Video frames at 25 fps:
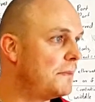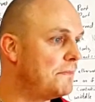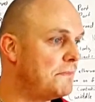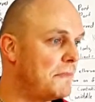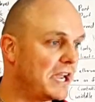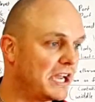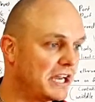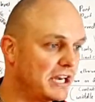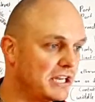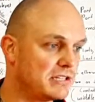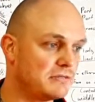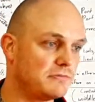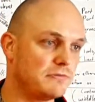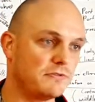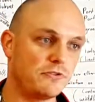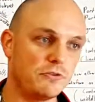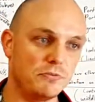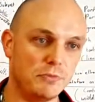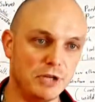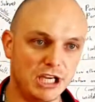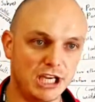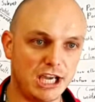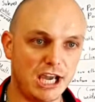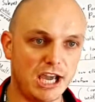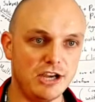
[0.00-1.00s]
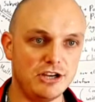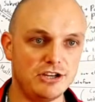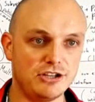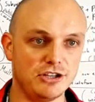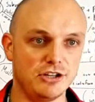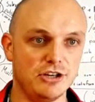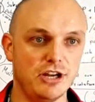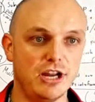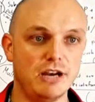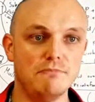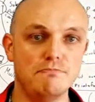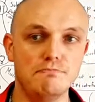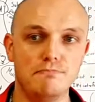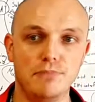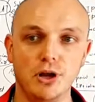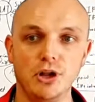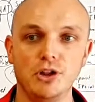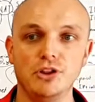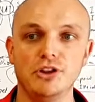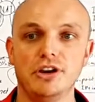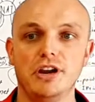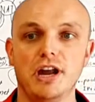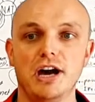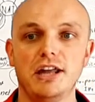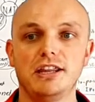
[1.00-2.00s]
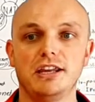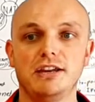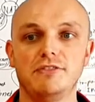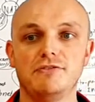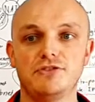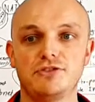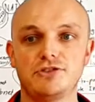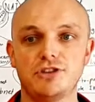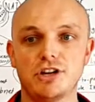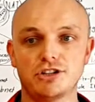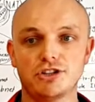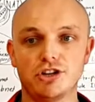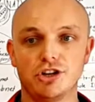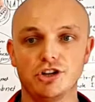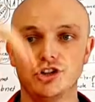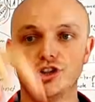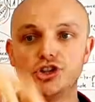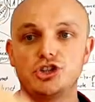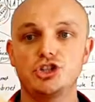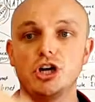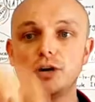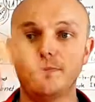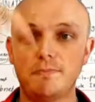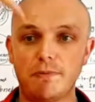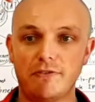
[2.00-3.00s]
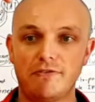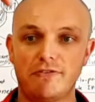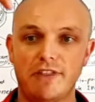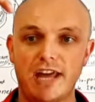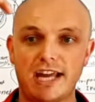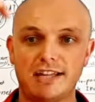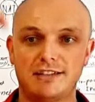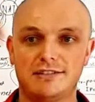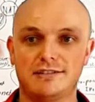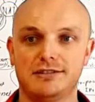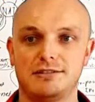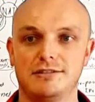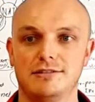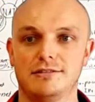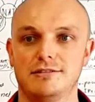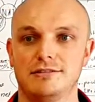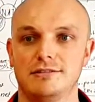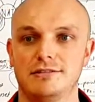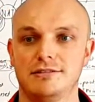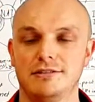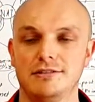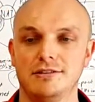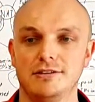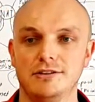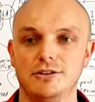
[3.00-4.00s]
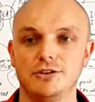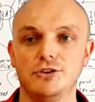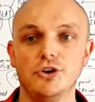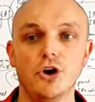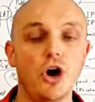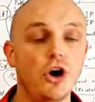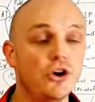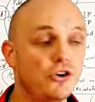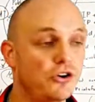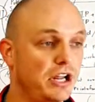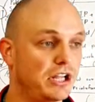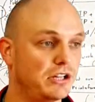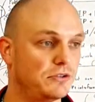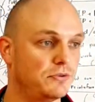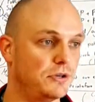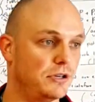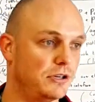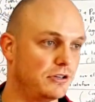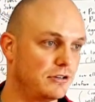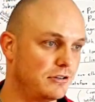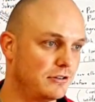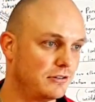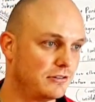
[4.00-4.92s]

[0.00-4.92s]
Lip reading: mechanism of communication and build another infrastructure on top of that, your own network.